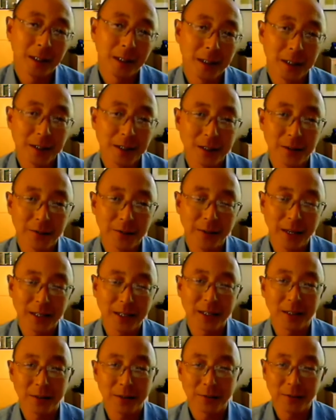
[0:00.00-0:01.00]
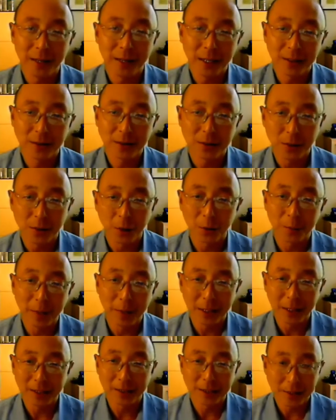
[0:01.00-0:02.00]
is effective, as shown
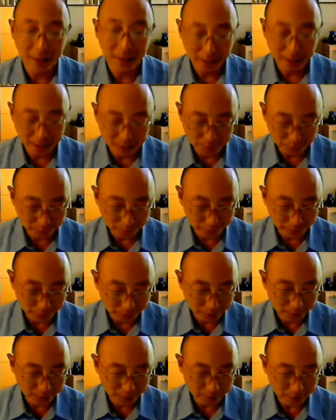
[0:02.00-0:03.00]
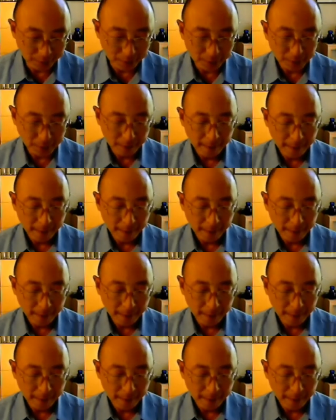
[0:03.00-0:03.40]
by the studies reviewed here.